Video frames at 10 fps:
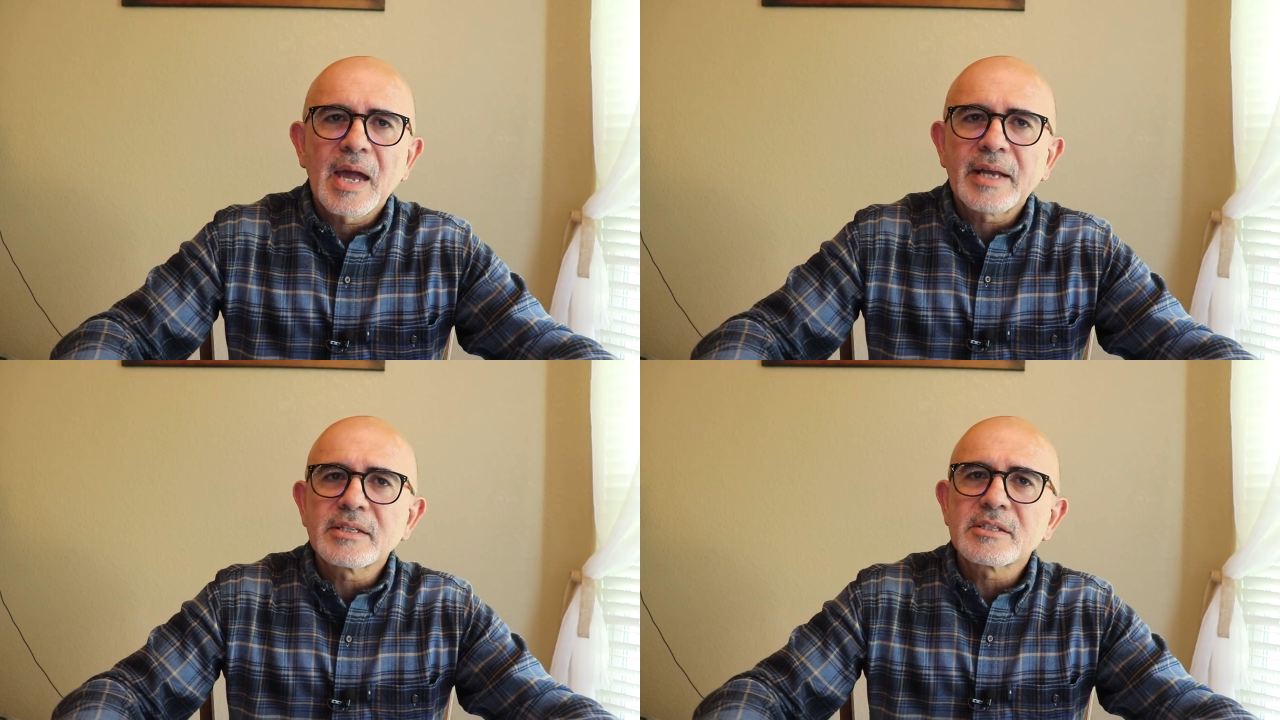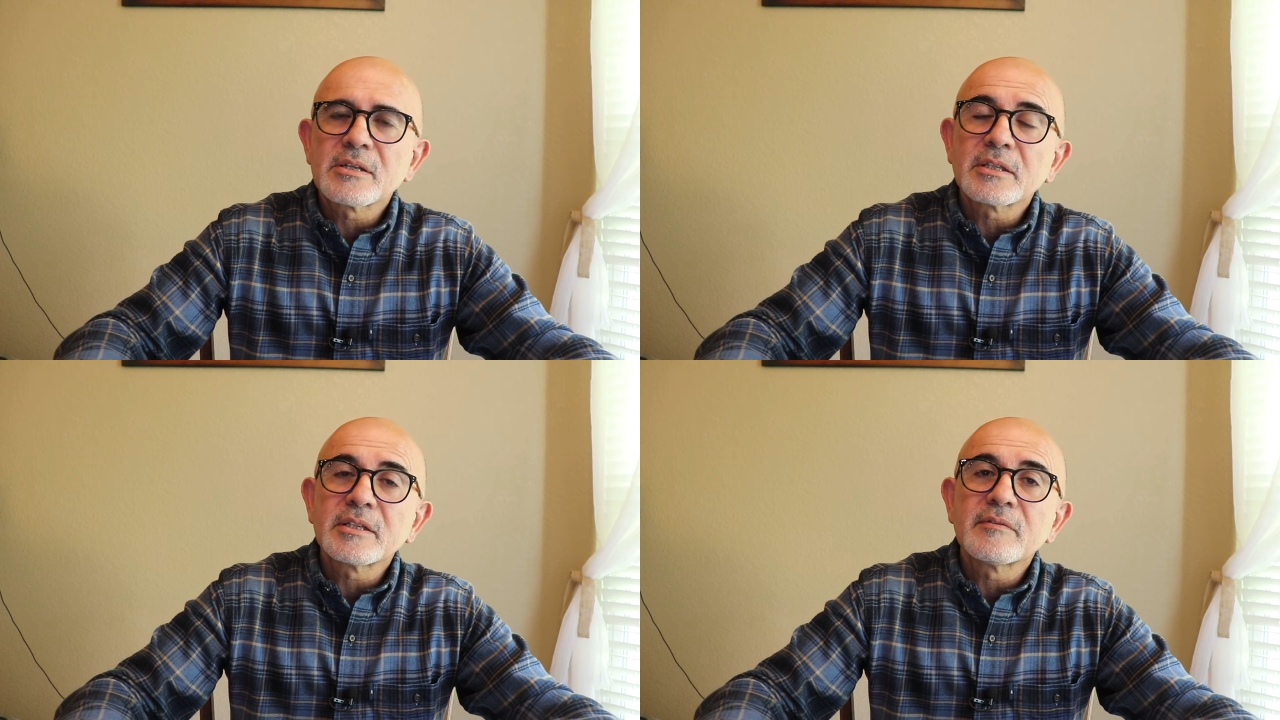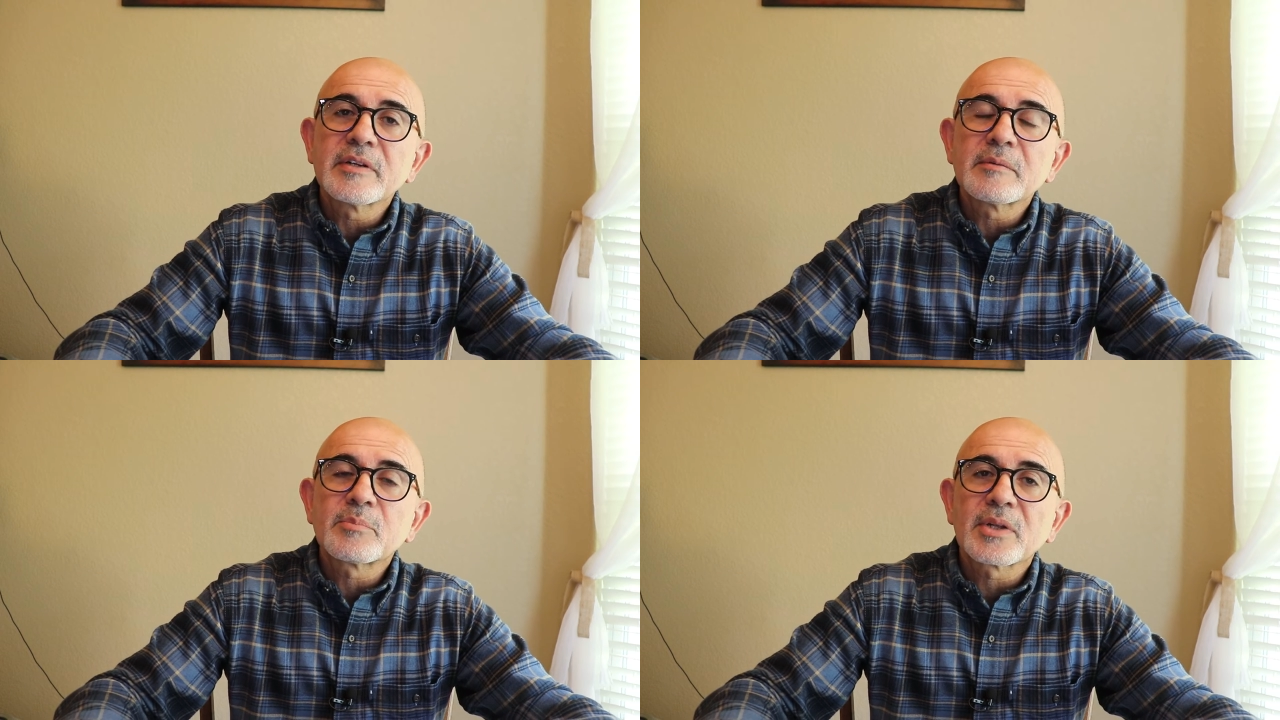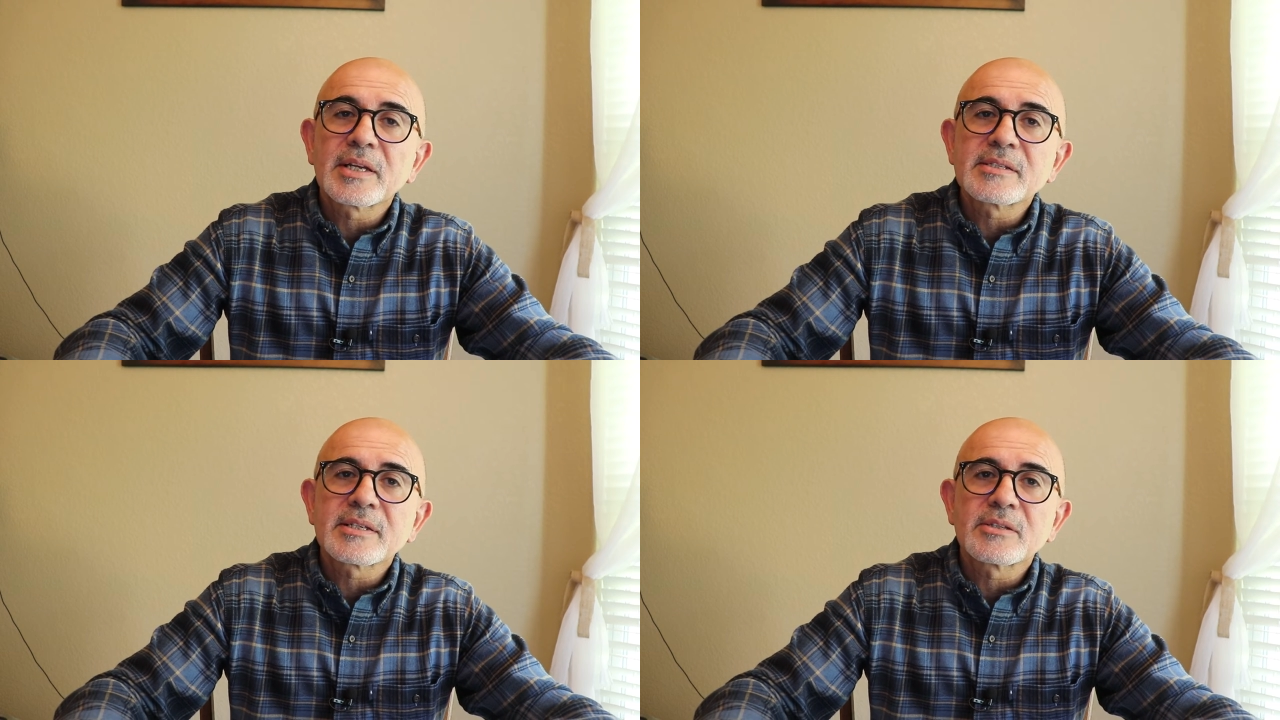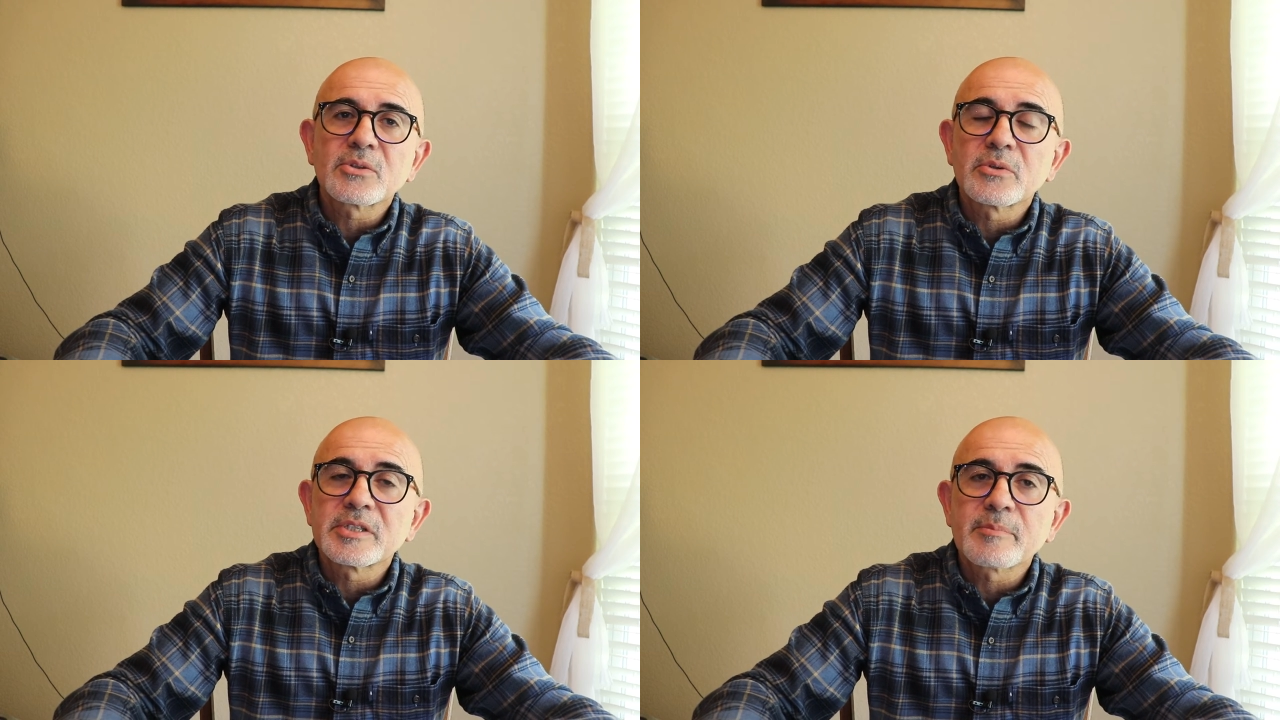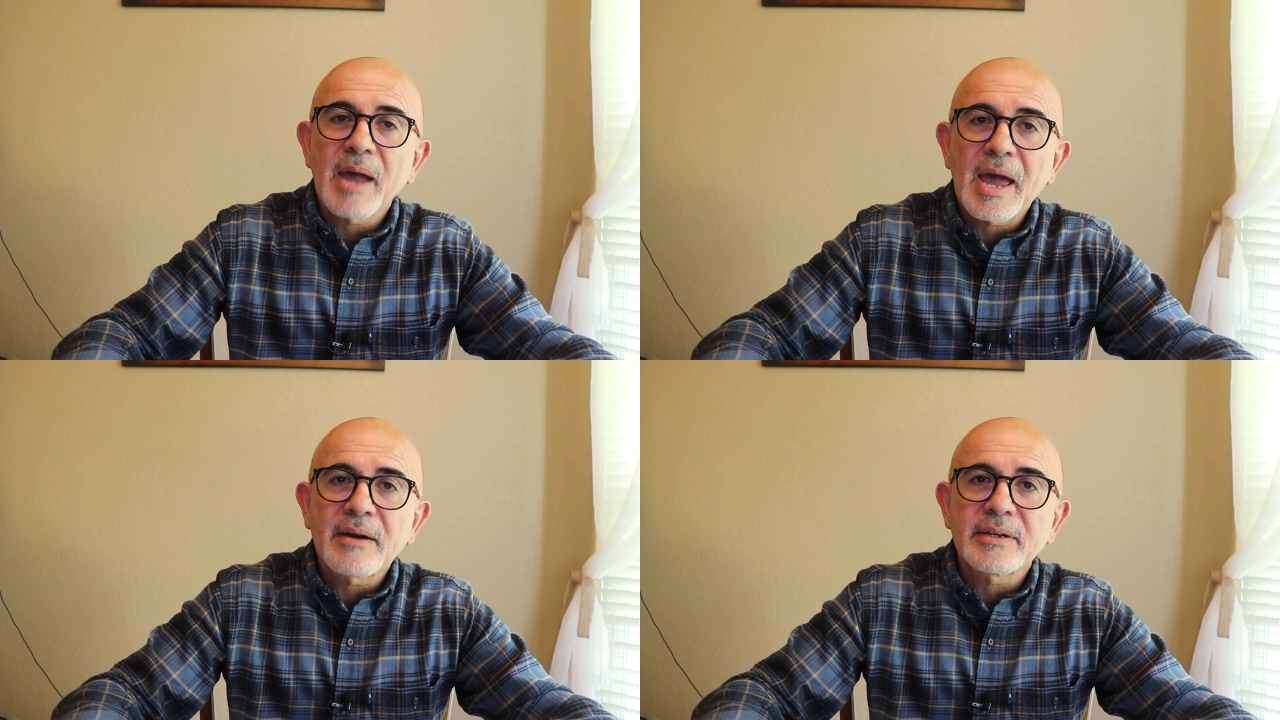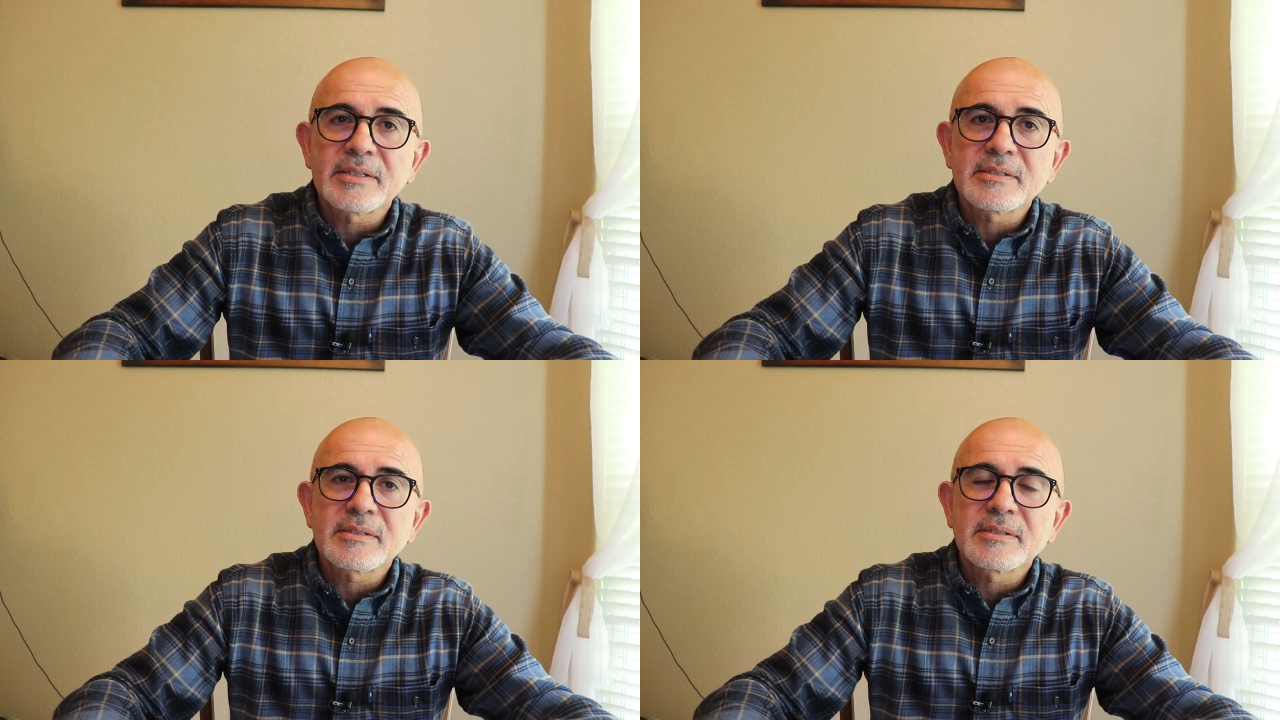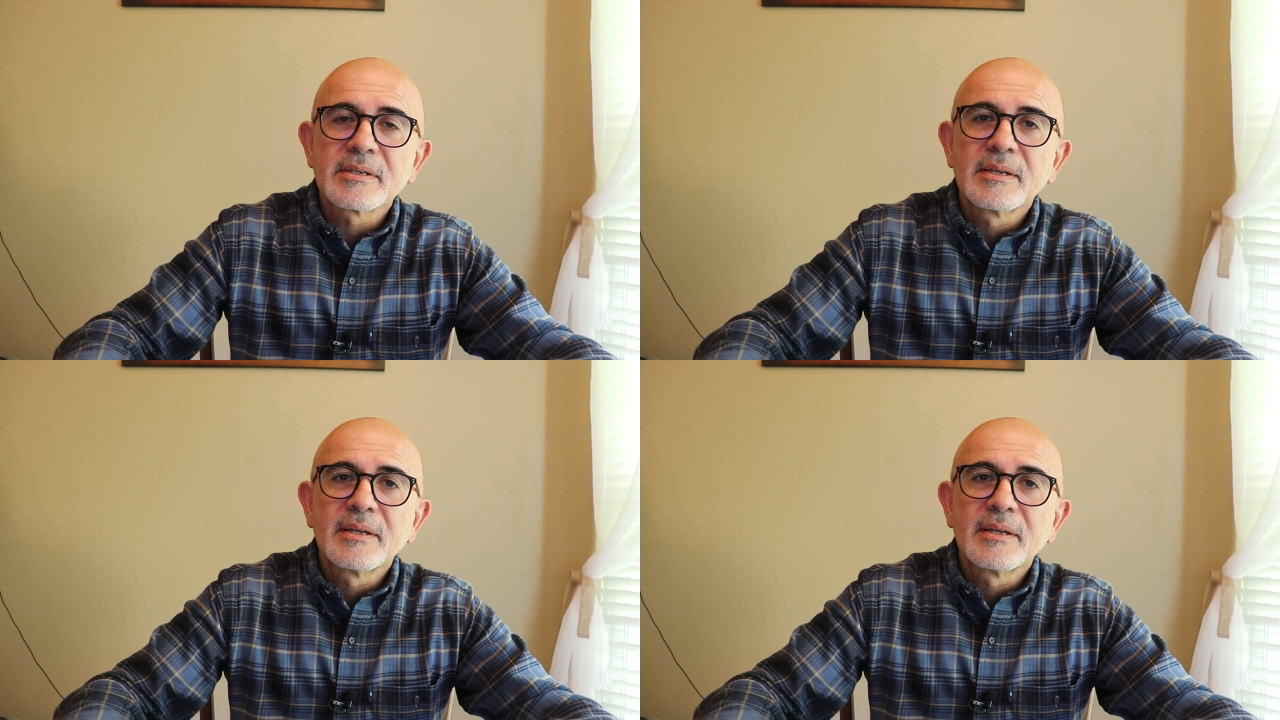and it's not even pleasant to his parents,